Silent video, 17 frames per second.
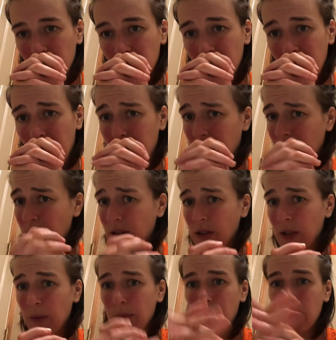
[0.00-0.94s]
And be
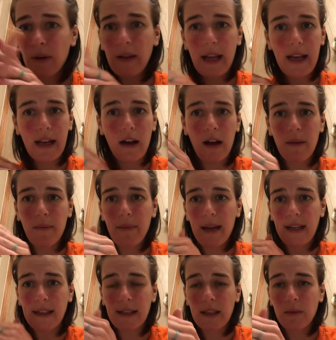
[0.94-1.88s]
super like on
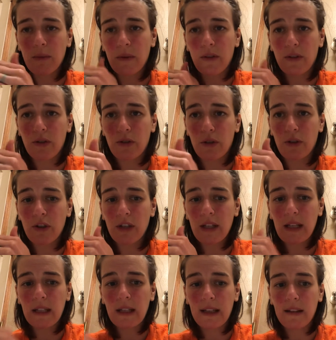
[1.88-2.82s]
basis with the surgeon
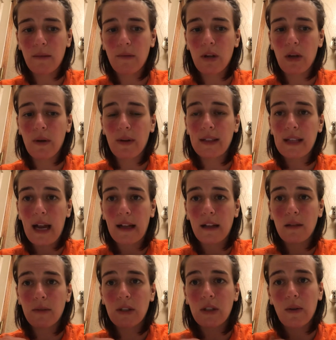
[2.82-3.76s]
and let them know
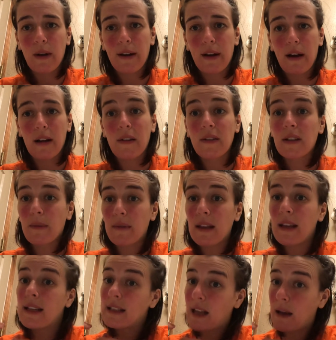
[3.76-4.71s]
exactly what's going on if
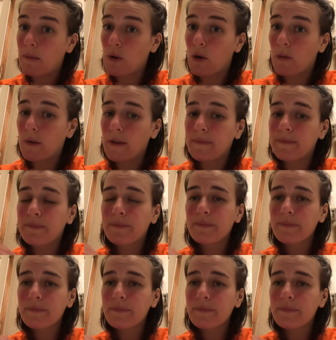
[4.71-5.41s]
something is abnormal.